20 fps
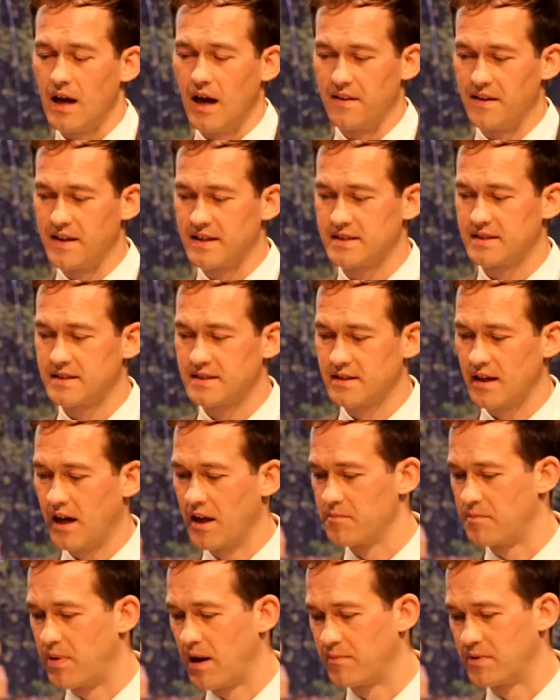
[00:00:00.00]
And this
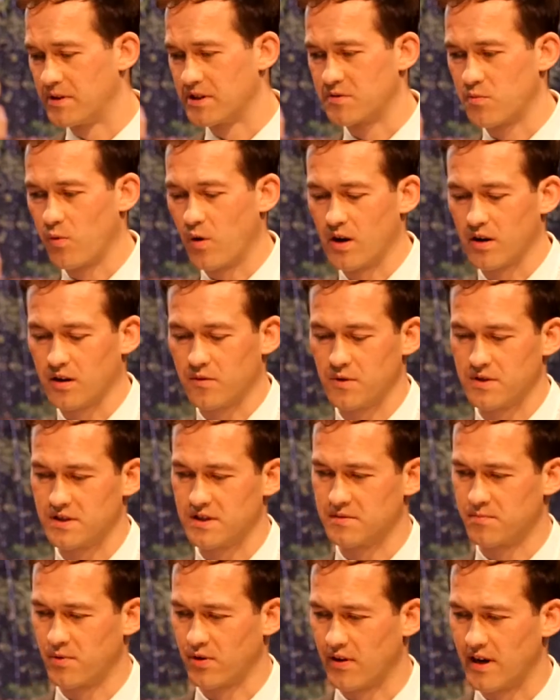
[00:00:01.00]
unpublished work,
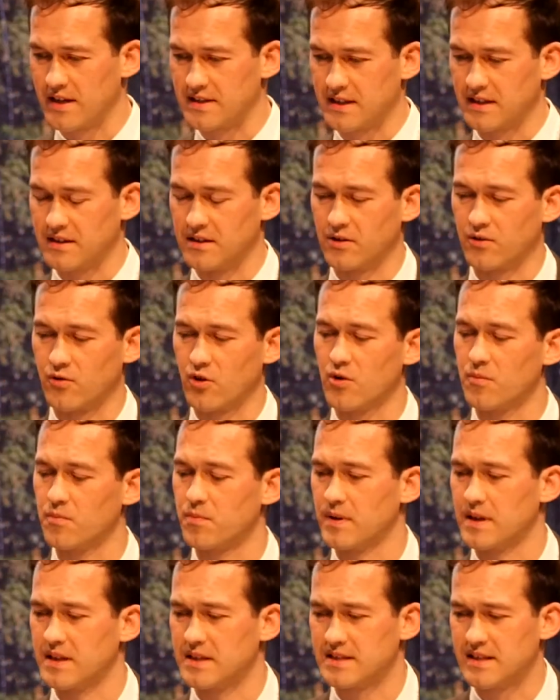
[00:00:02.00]
which is progressing in the
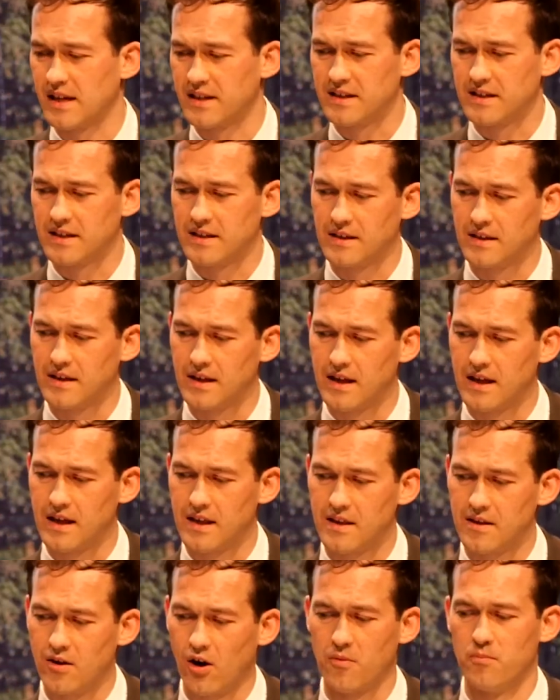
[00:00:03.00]
group, is studying
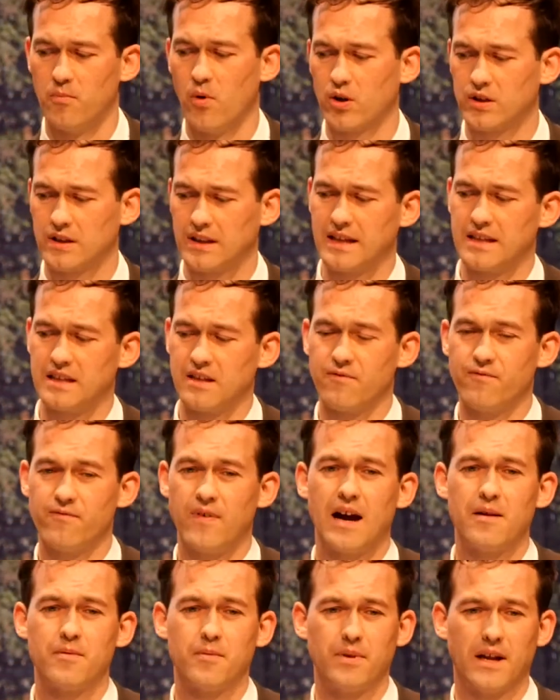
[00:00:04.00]
or modeling the
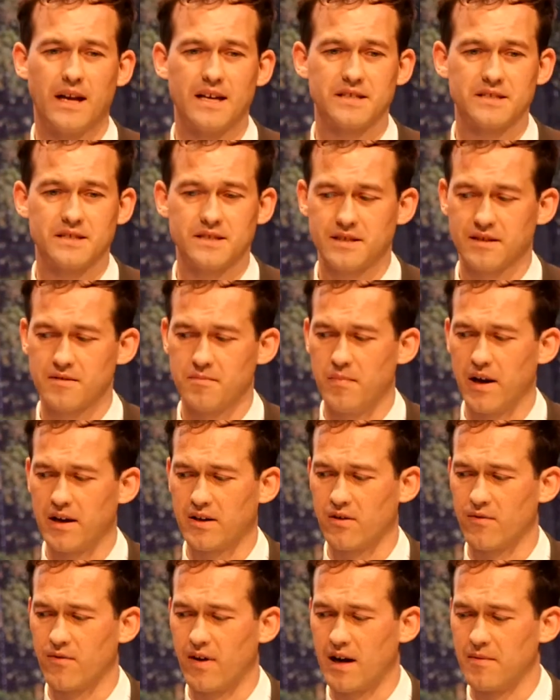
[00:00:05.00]
fibroblast
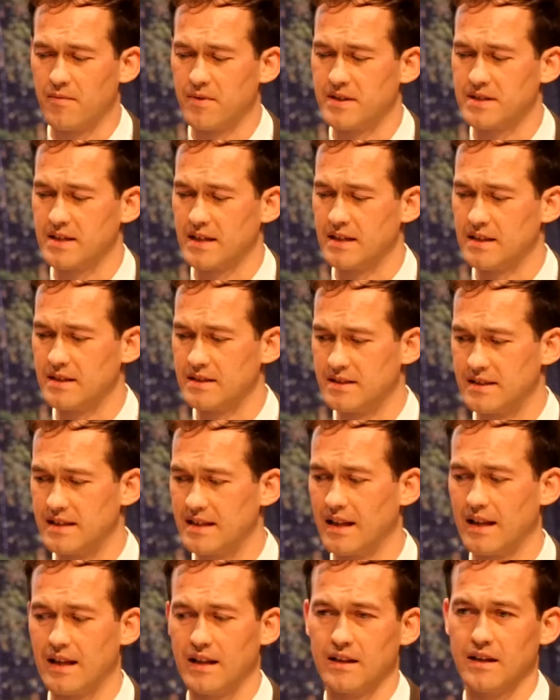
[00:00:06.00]
microenvironment in
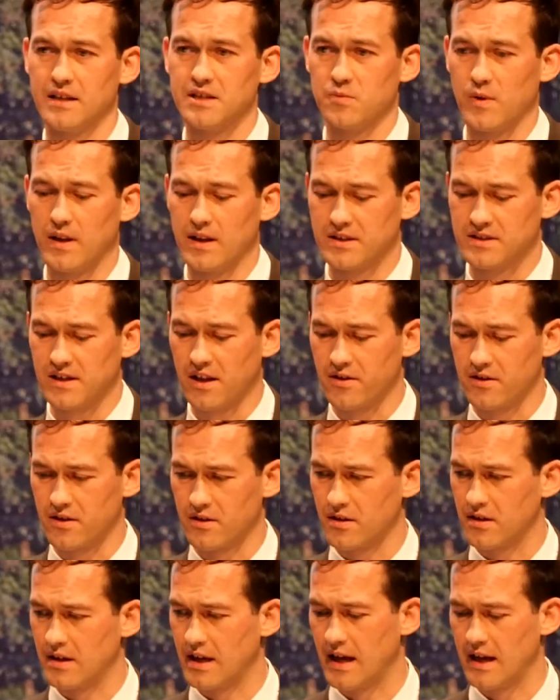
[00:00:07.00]
CLL as well as other
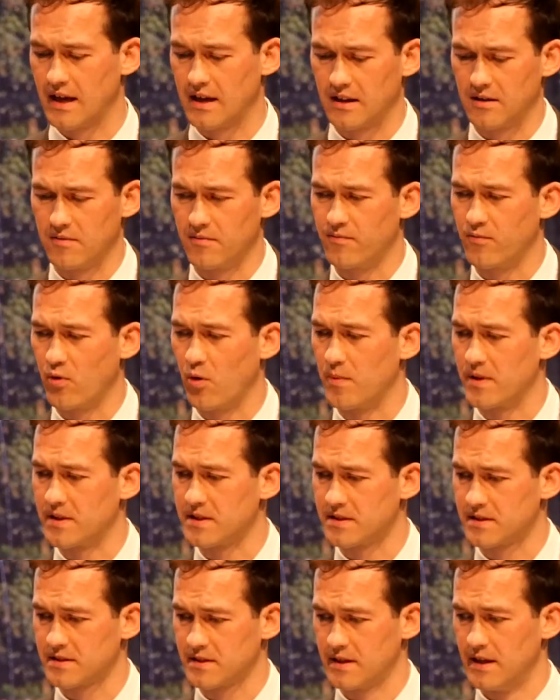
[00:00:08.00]

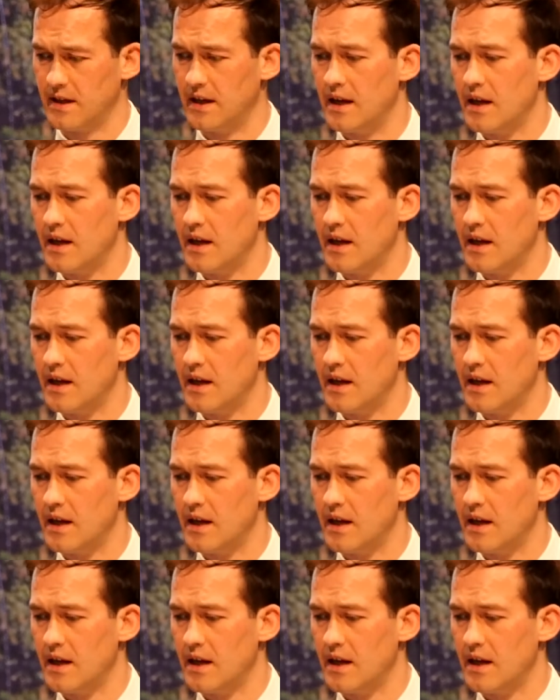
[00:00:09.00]
lymphomas.